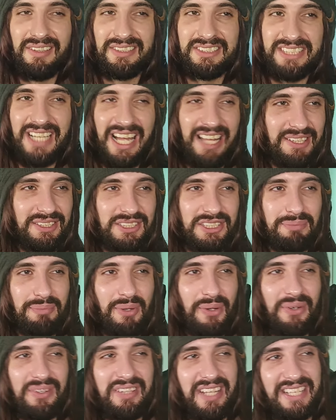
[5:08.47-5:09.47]
challenge
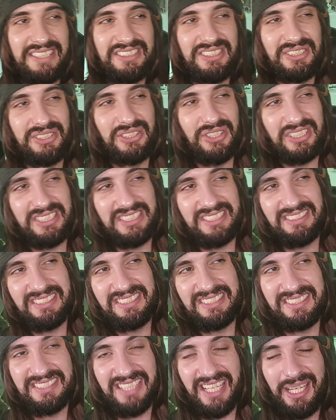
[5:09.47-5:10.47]
mode is just the
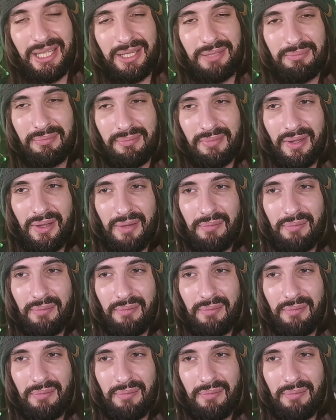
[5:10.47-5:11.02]
same